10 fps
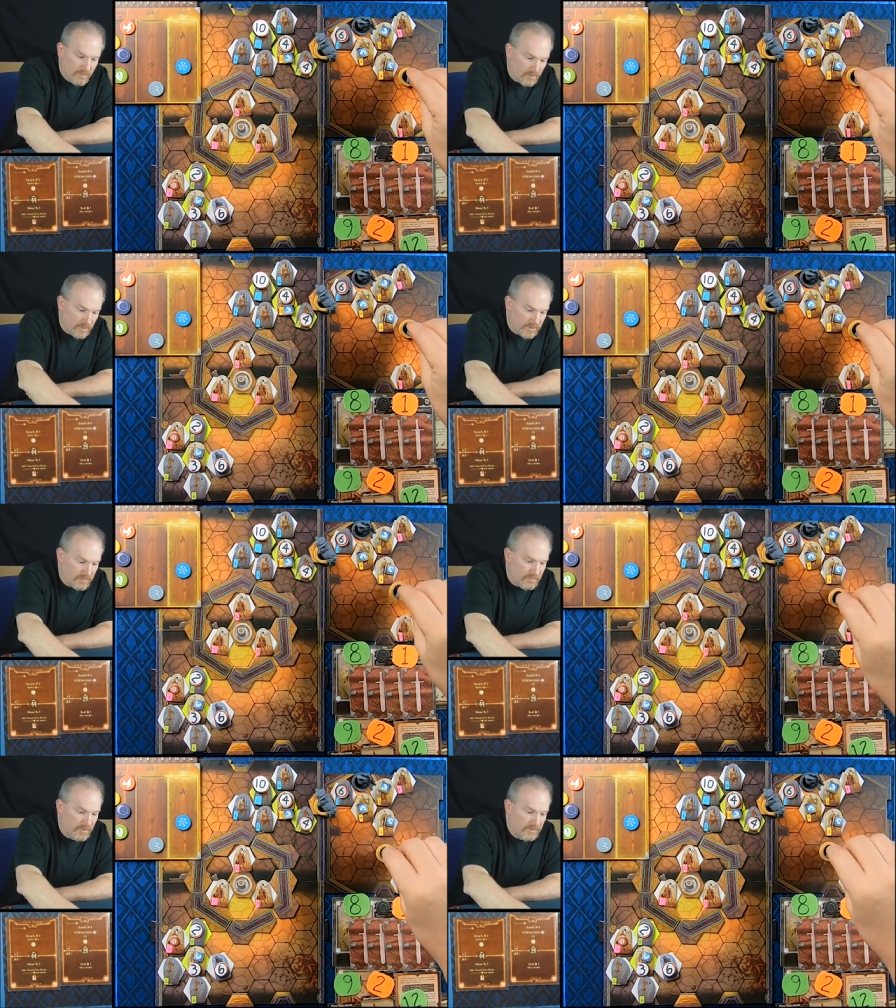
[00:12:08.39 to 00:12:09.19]
with
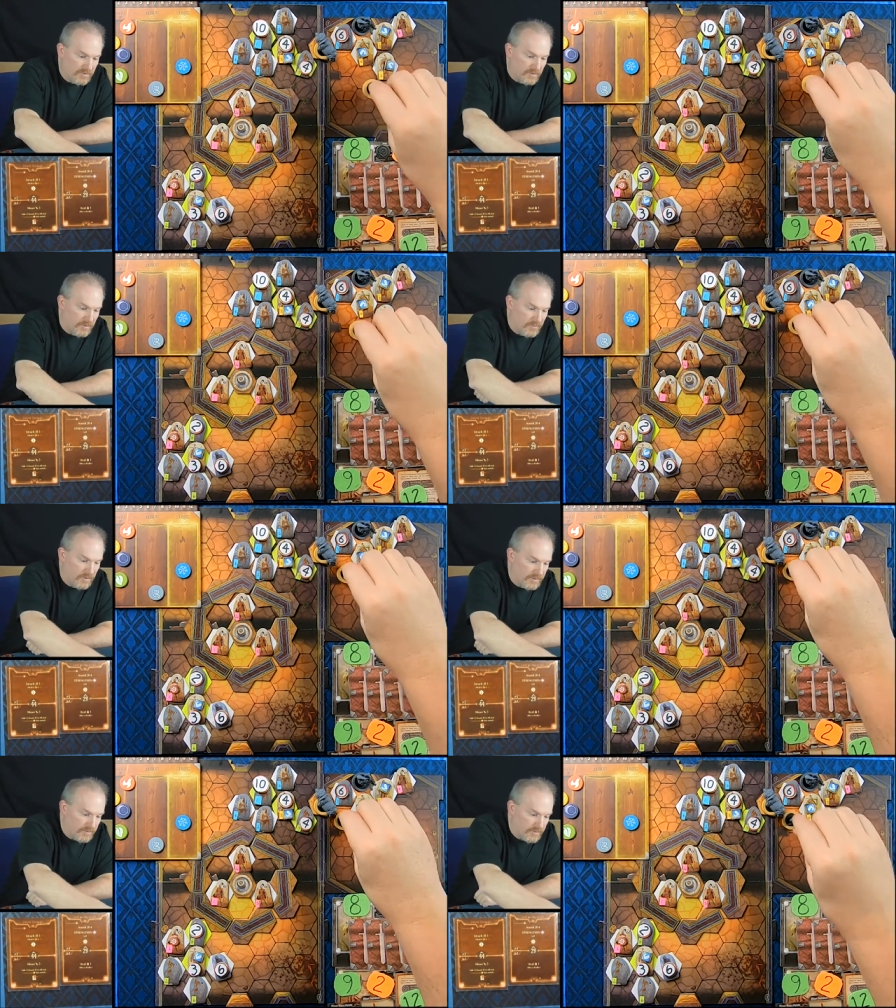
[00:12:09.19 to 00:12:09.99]
Mojo,
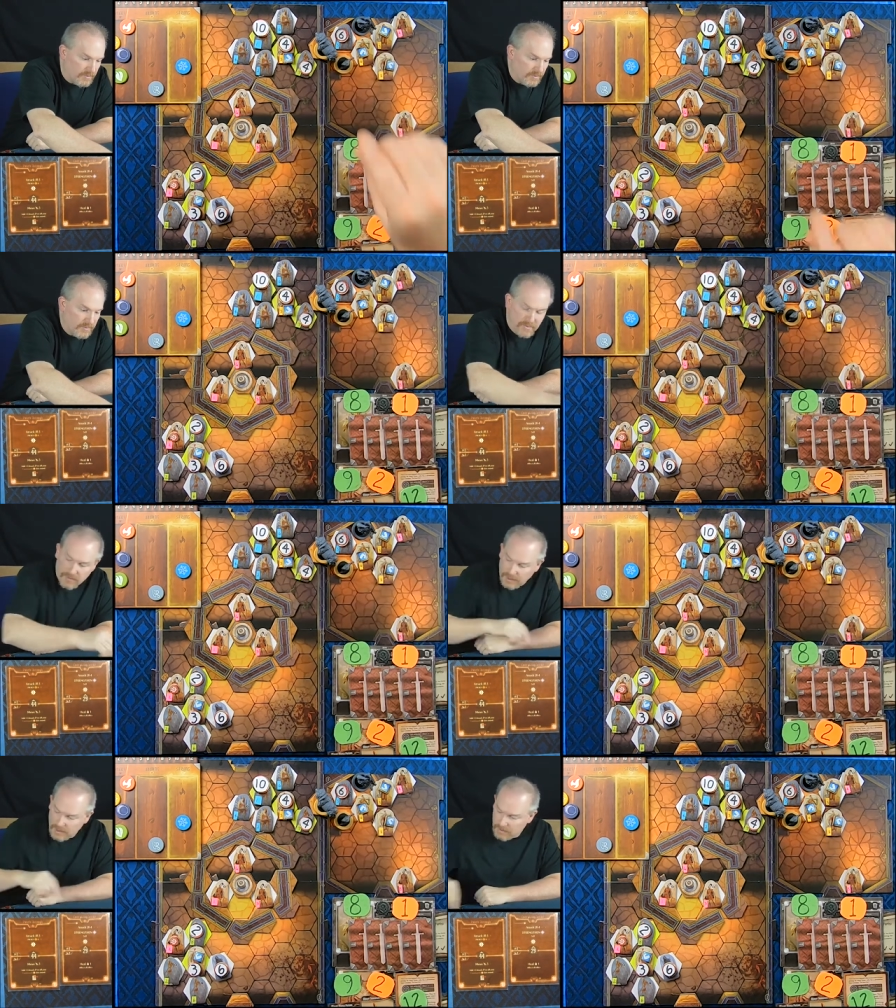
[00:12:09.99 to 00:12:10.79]
1, 2,
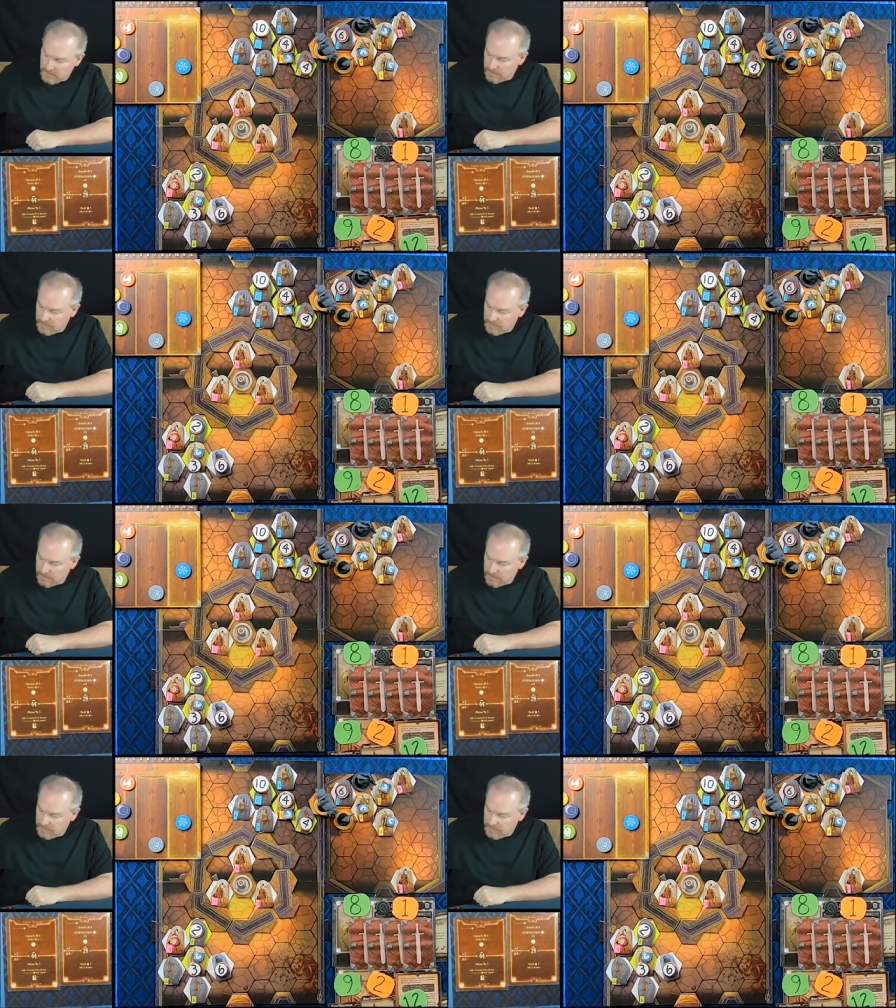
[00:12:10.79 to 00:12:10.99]
3,